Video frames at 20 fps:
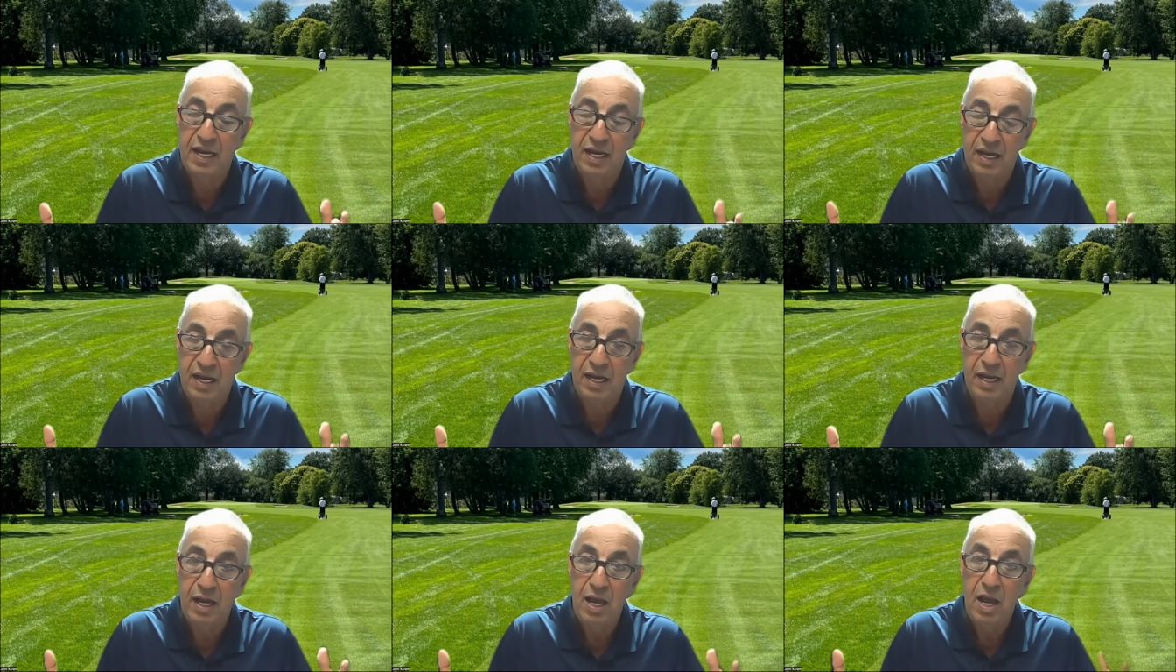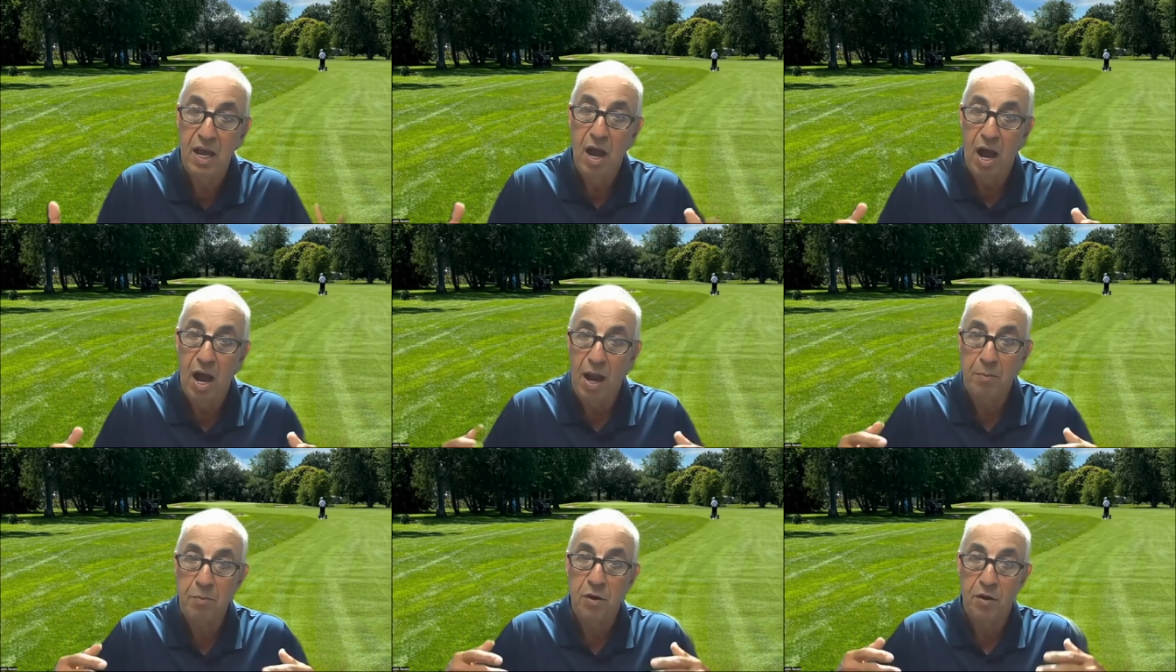uh,
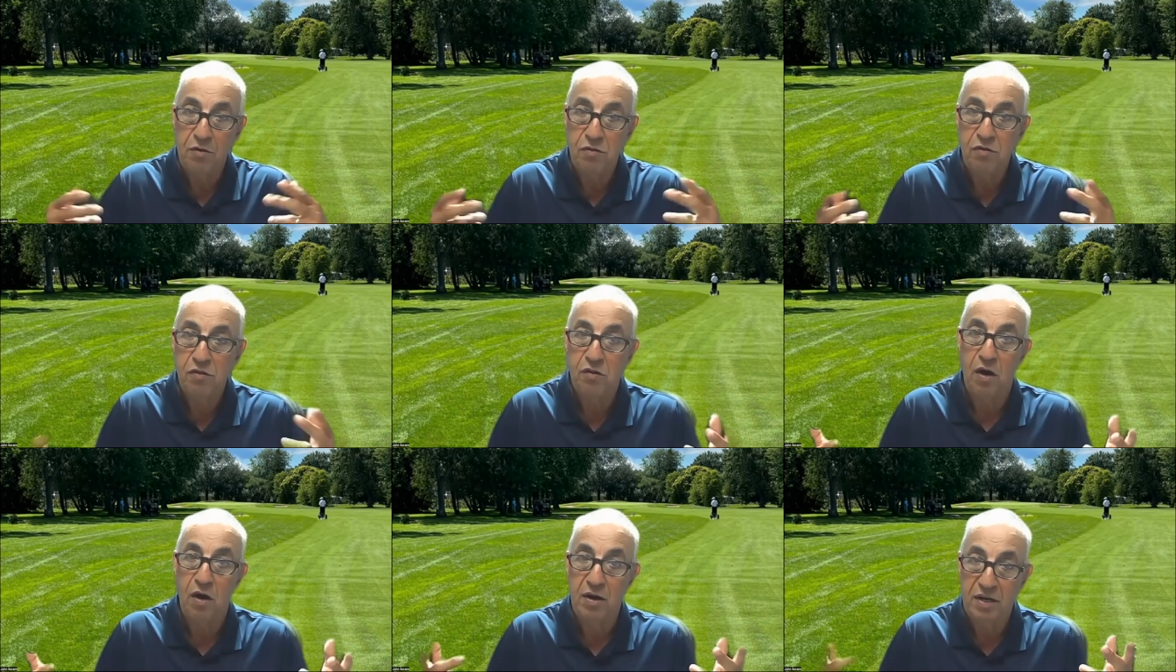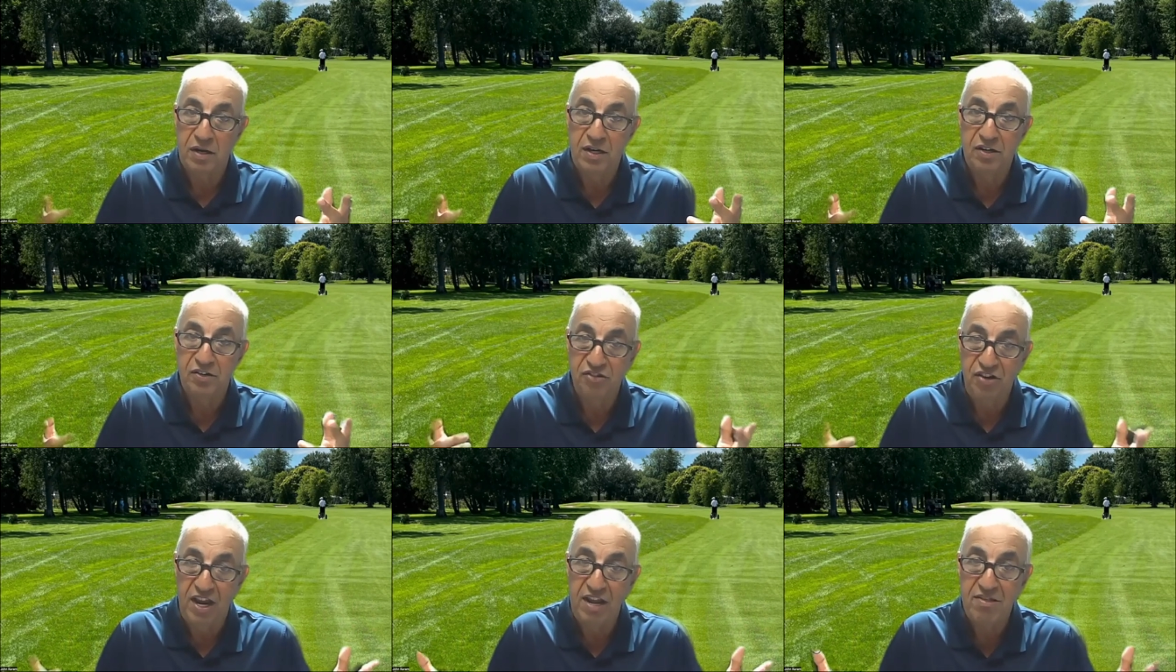I'm going to start
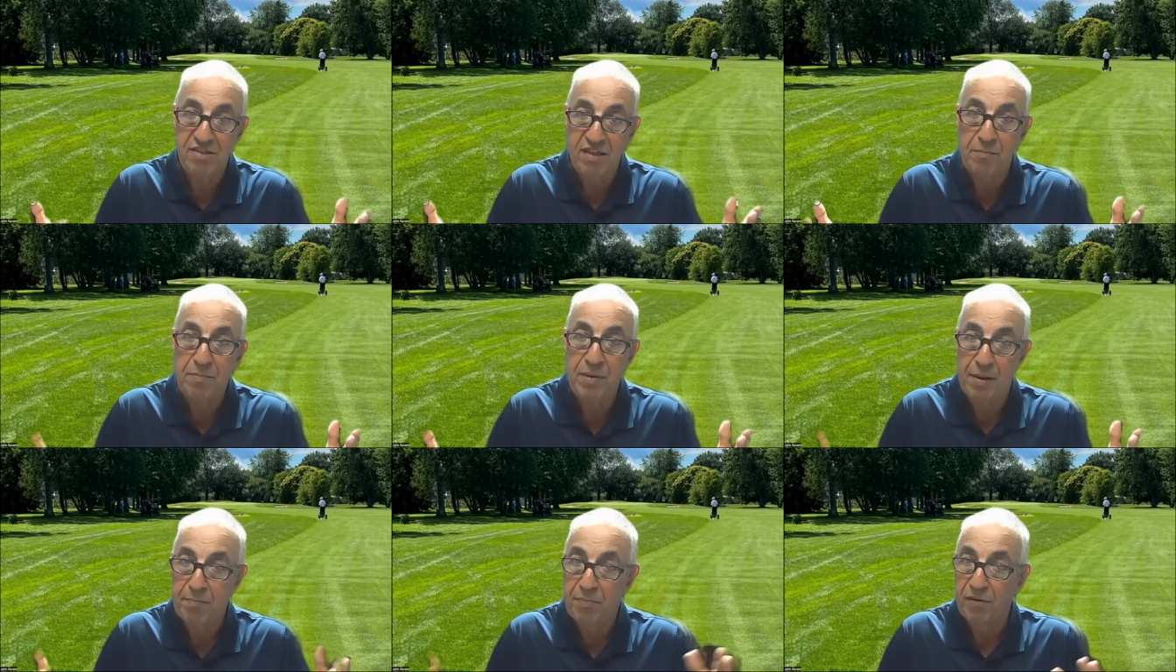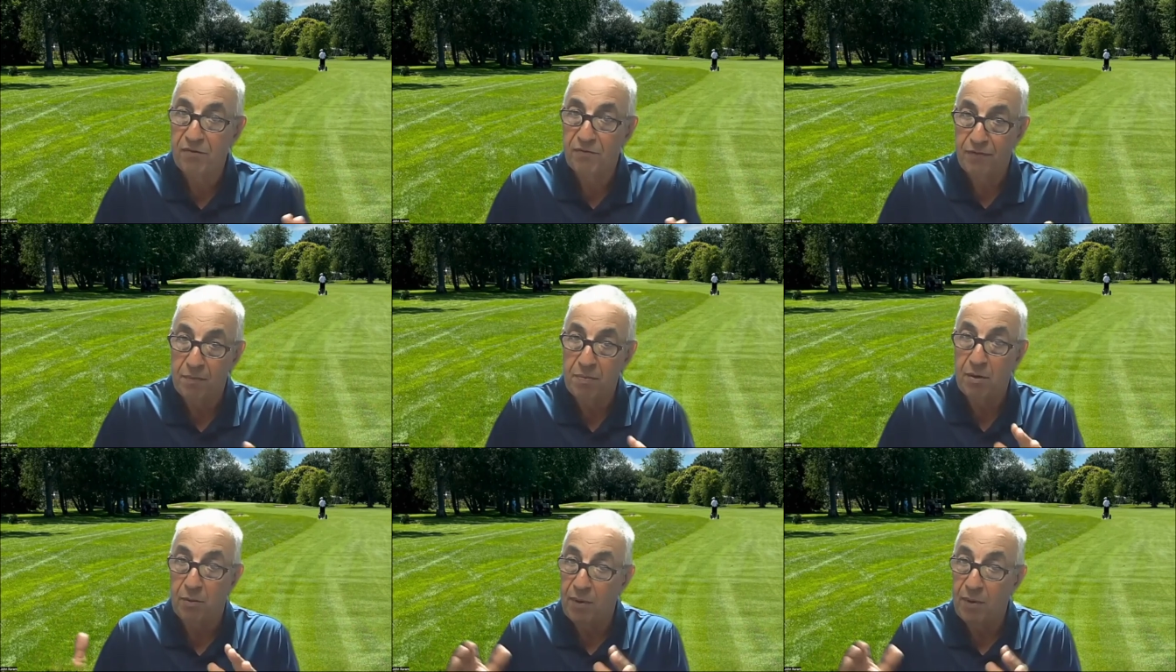chasing people
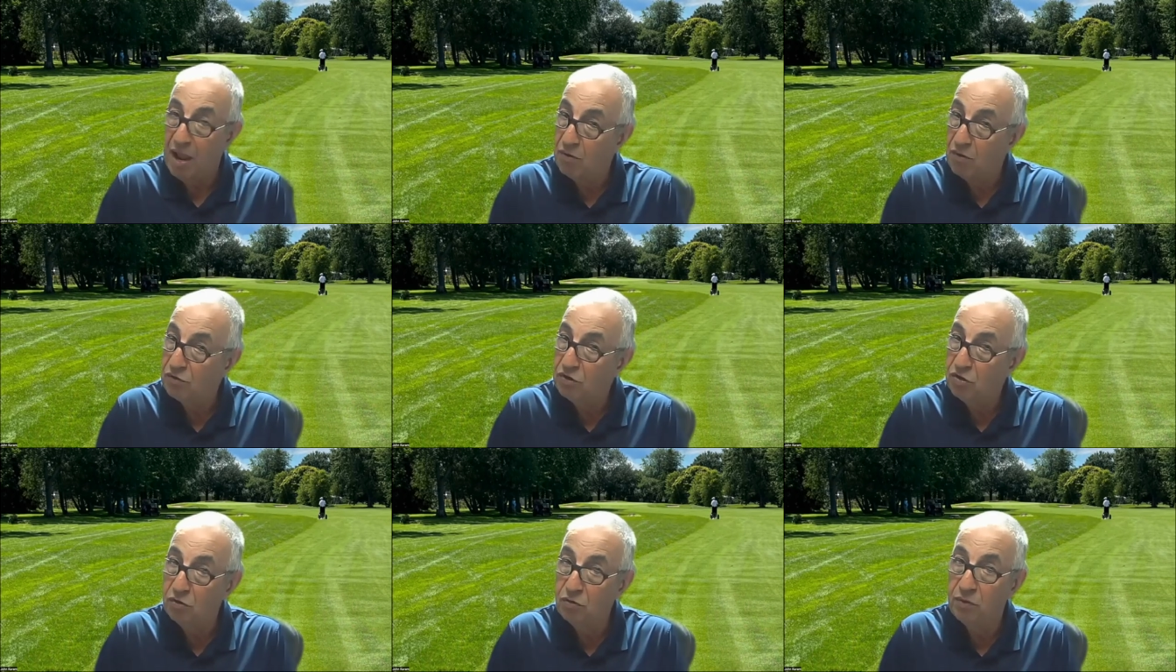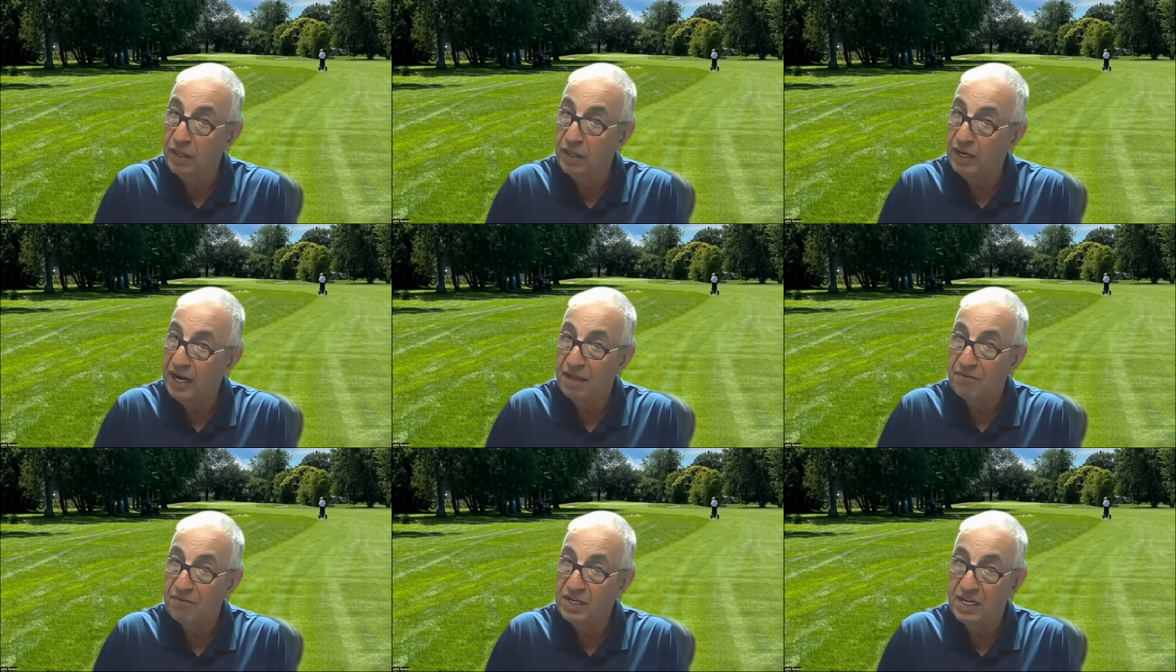from the round two
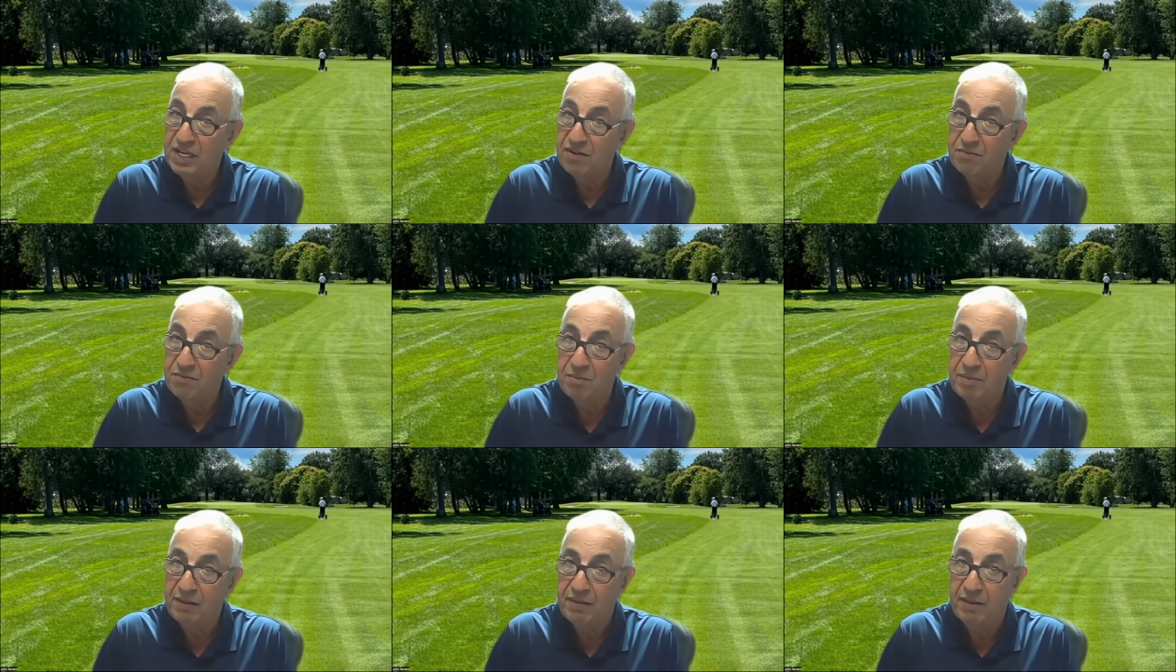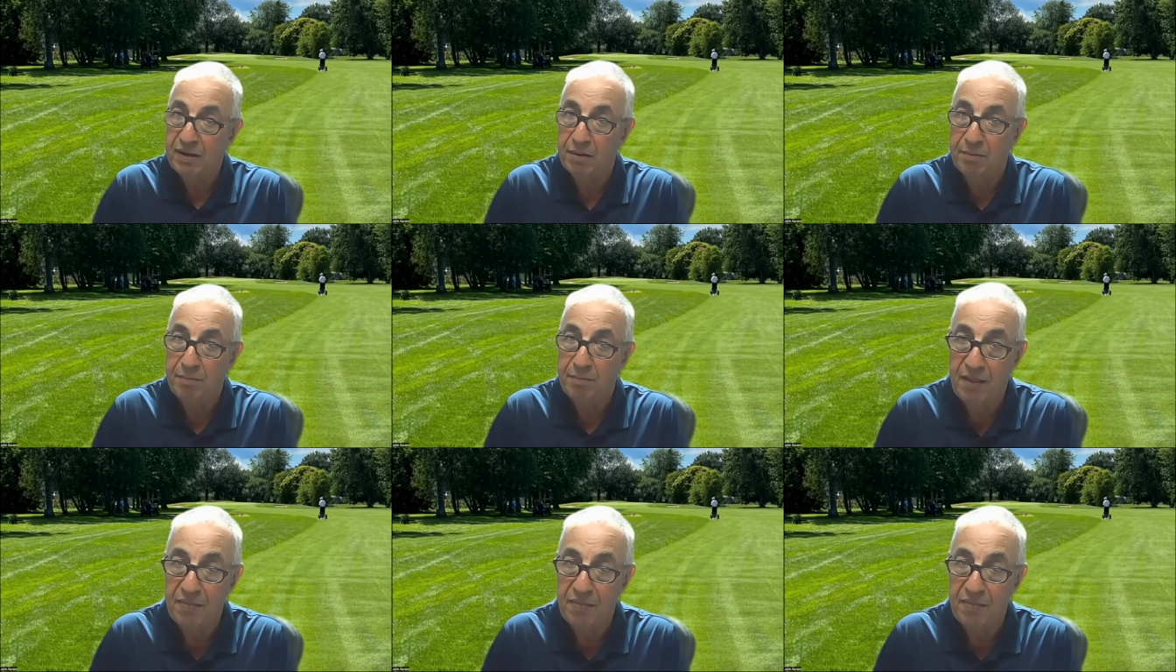that haven't given me their